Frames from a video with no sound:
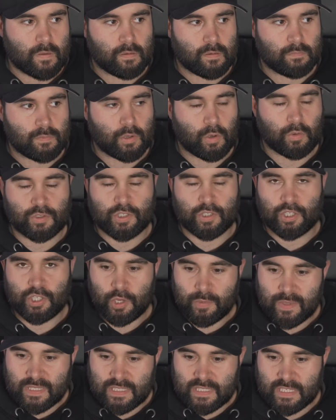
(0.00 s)

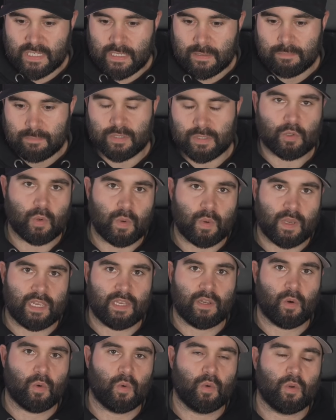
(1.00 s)
continuity
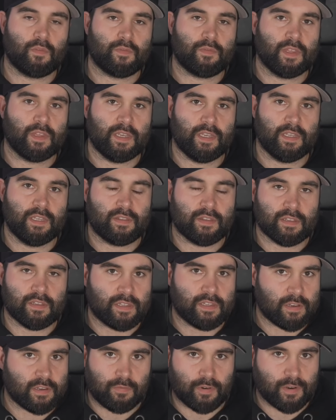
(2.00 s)
between all of the
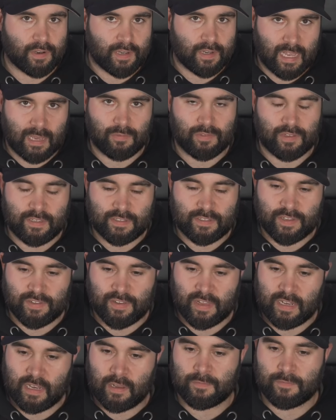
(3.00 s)
different counties, as
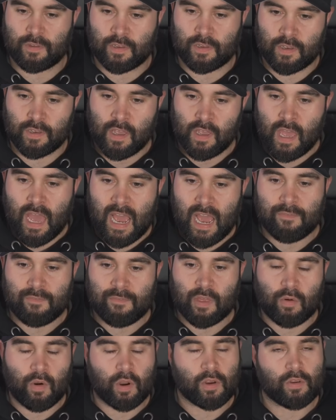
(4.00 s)
they love to have
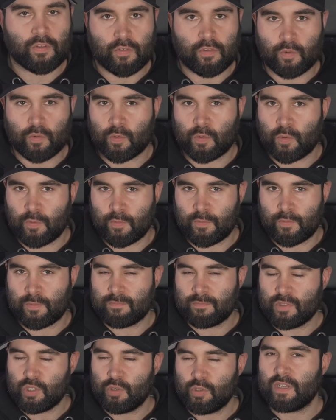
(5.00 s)
their own sort of
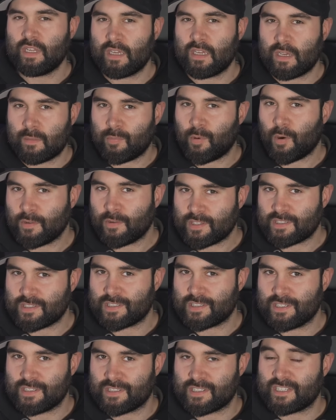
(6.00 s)
unique
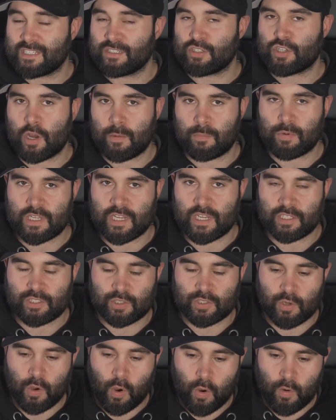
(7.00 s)
processes and
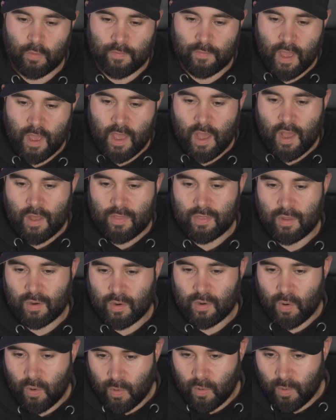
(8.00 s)
interpretation of the
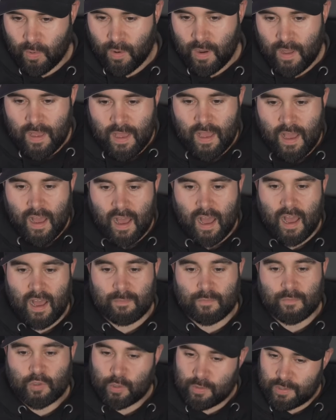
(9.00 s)
law.
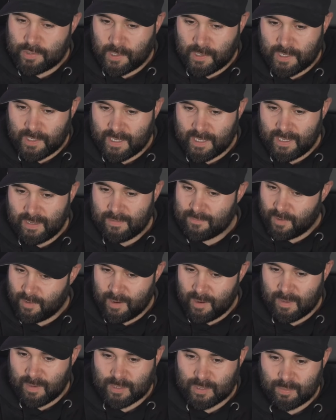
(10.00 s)
Truth Junkie, very
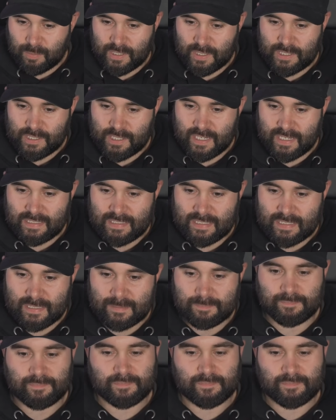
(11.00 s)
much appreciate it.